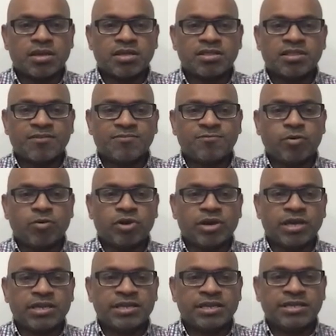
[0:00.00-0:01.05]
Therefore,
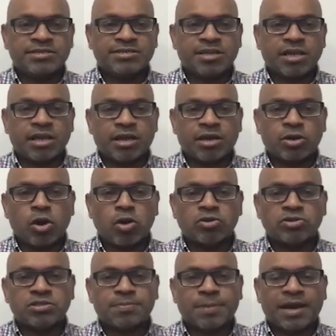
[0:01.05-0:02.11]
it needs a
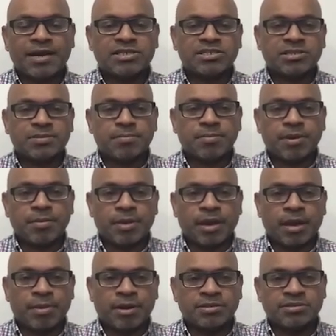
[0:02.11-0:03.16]
close partnership
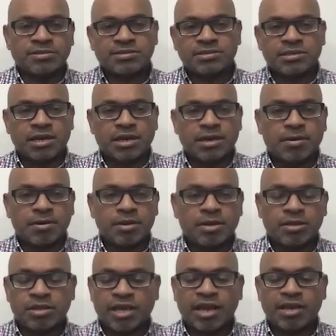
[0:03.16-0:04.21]
amongst the
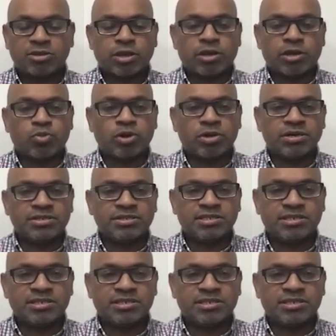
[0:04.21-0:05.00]
healthcare workers